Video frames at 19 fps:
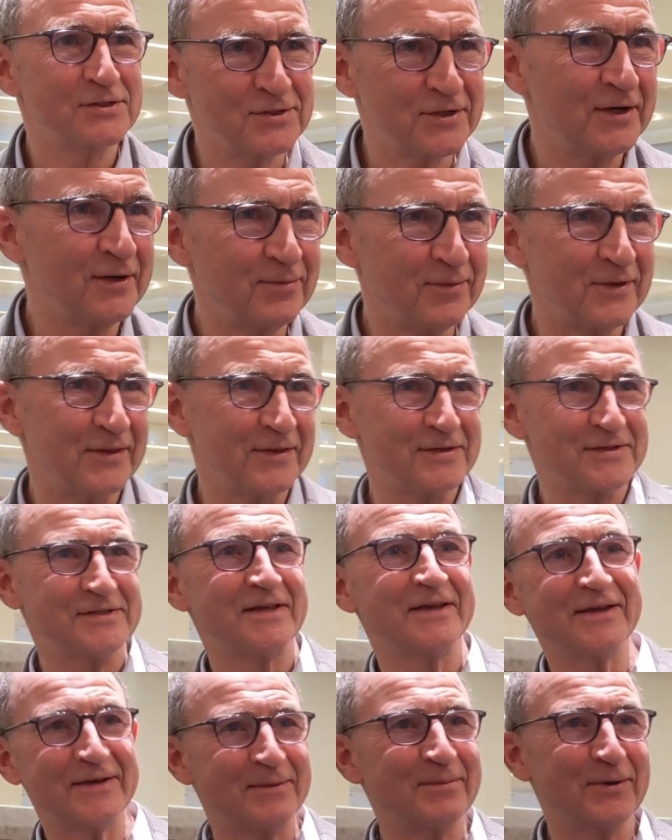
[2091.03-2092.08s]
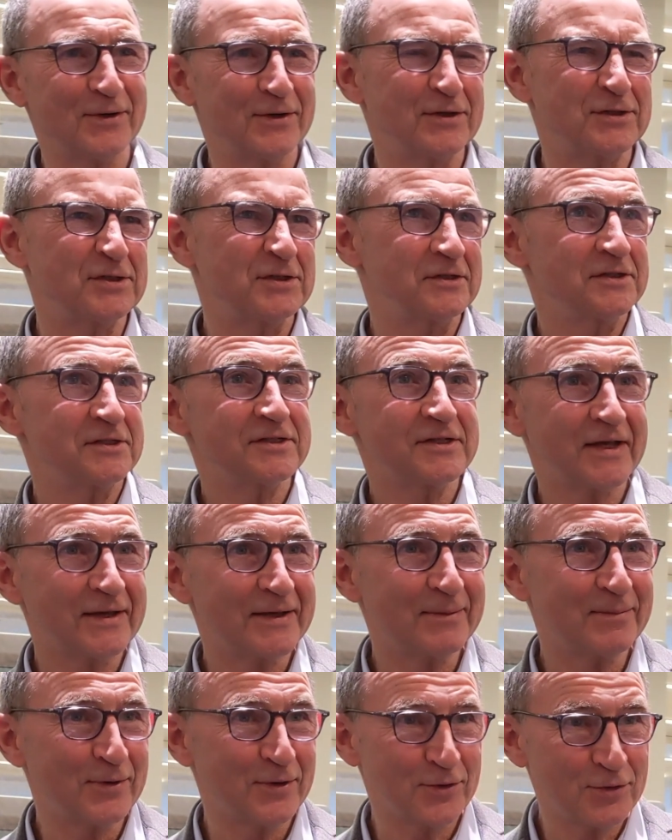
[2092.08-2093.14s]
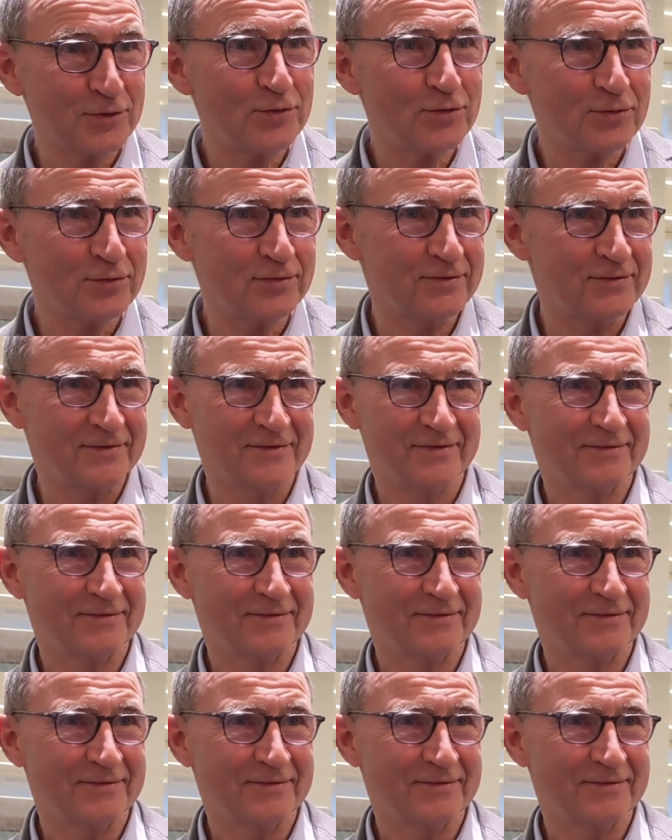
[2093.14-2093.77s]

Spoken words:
Jerry, what are they saying about us? Saying about you?